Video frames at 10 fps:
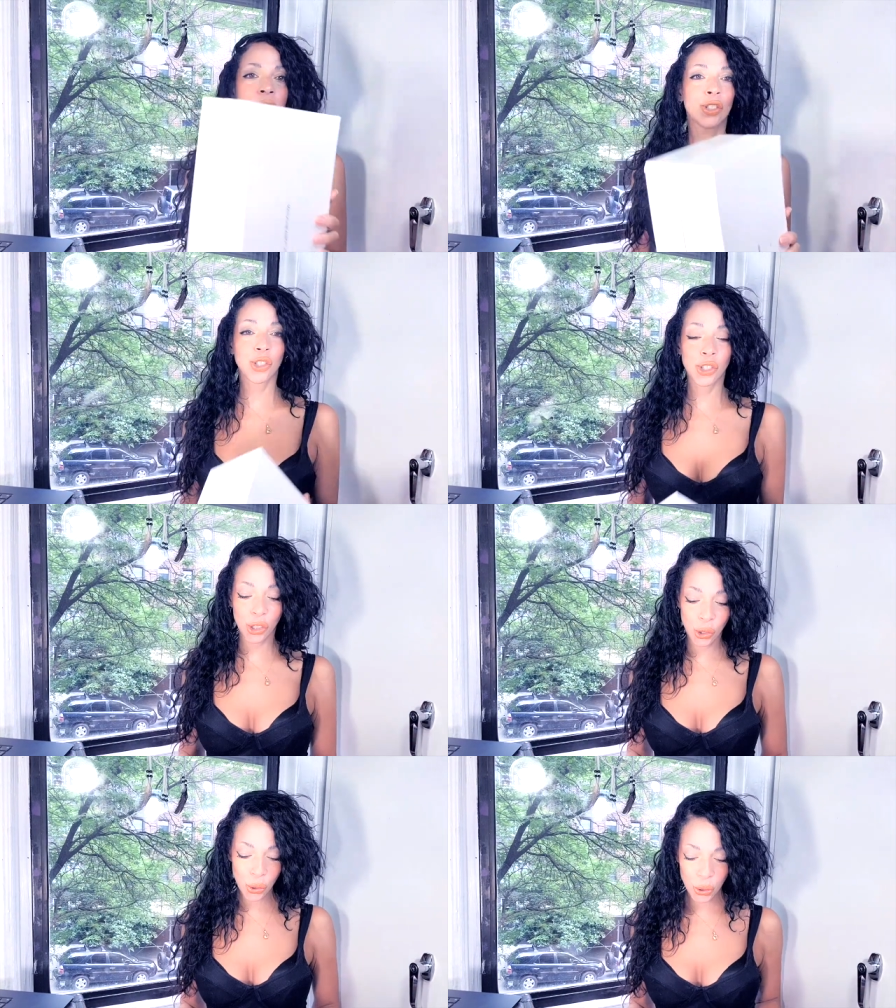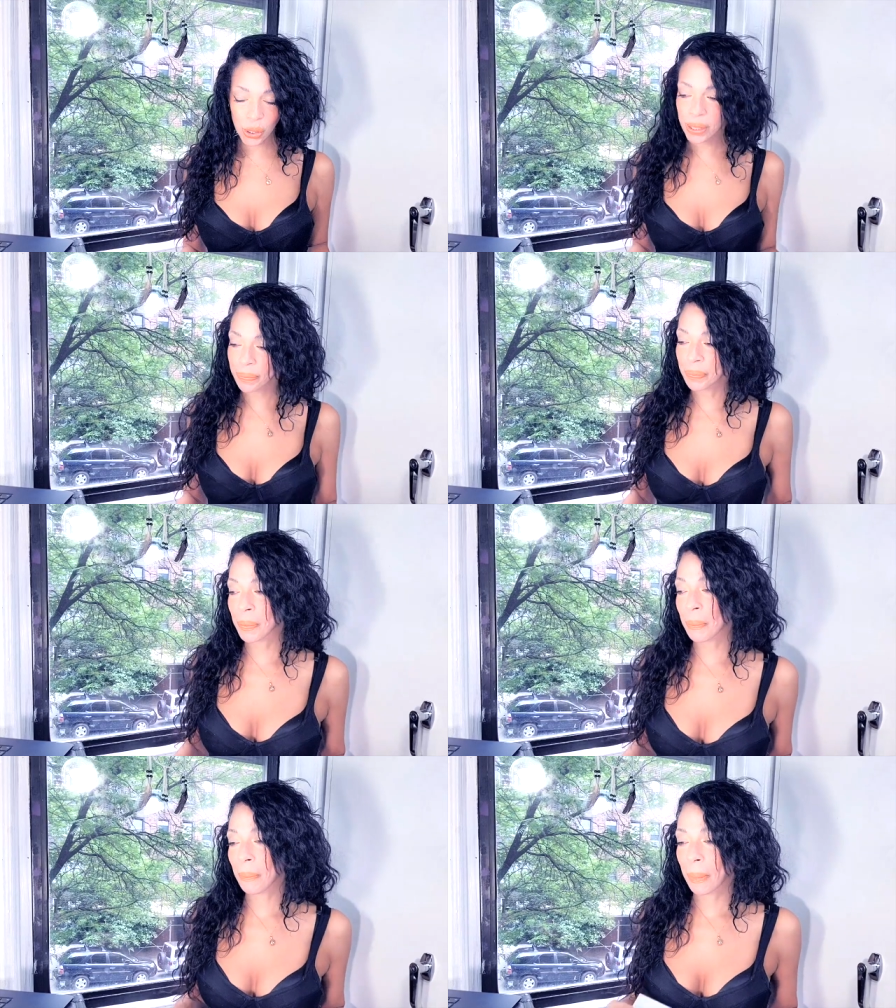shoes.
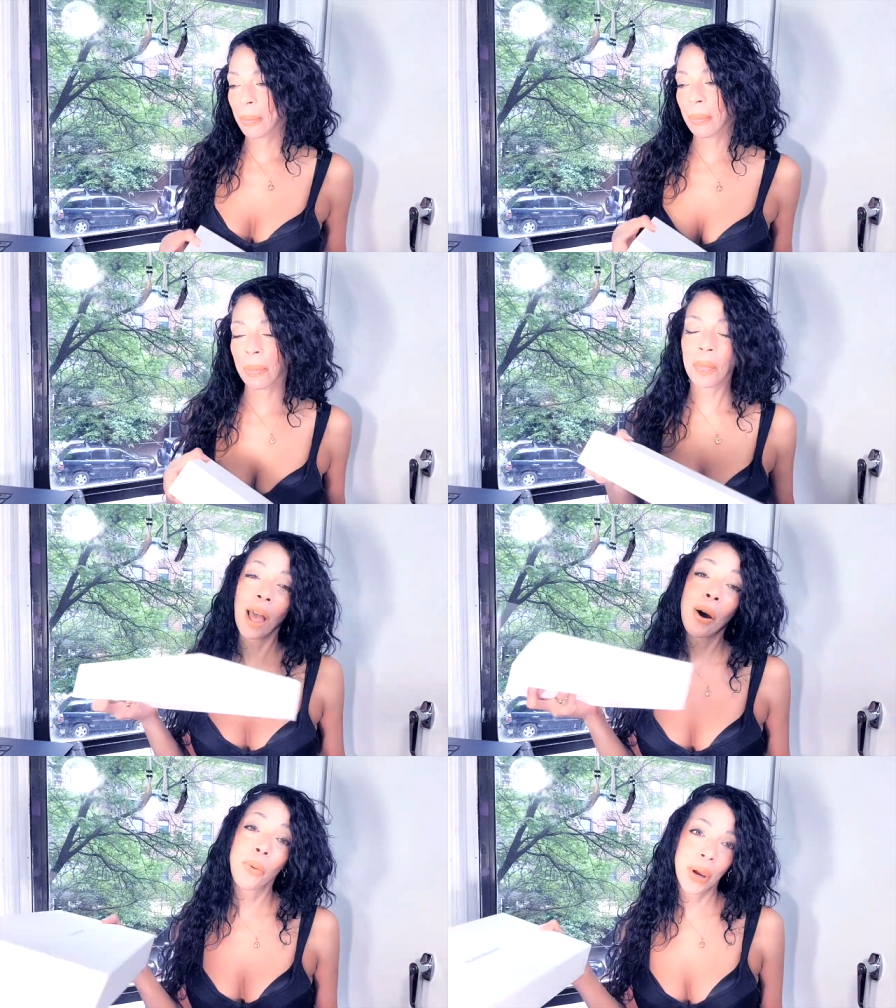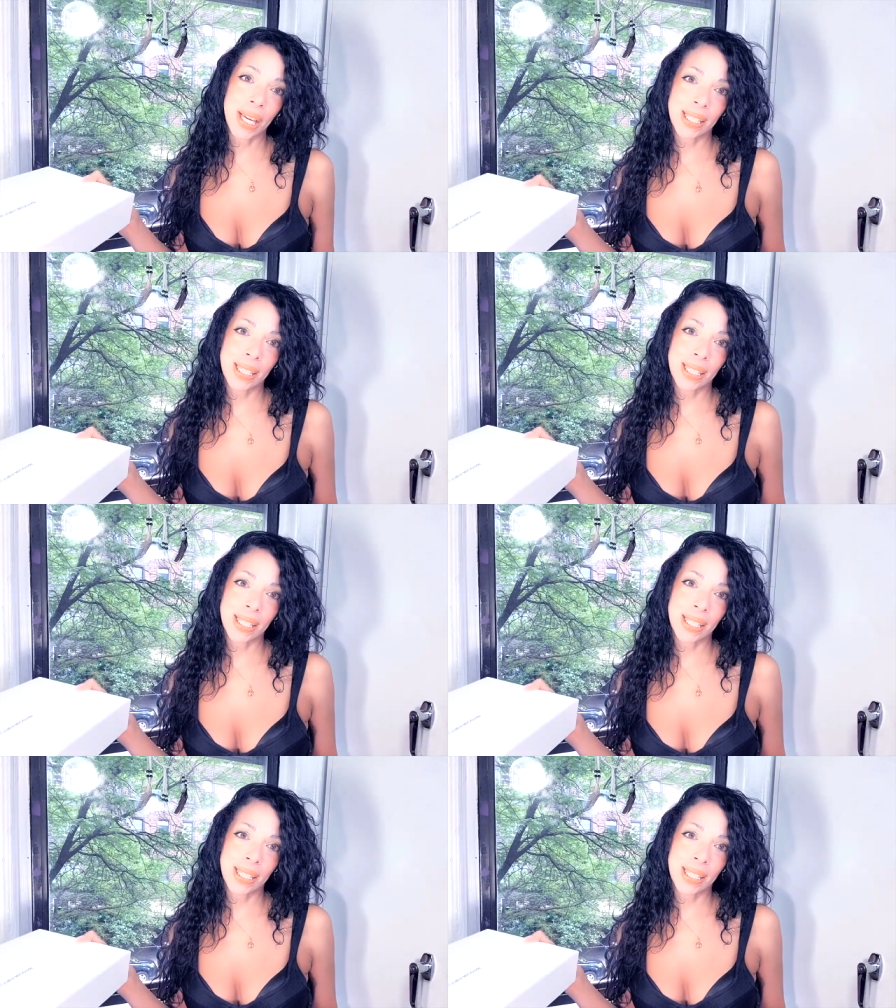Wait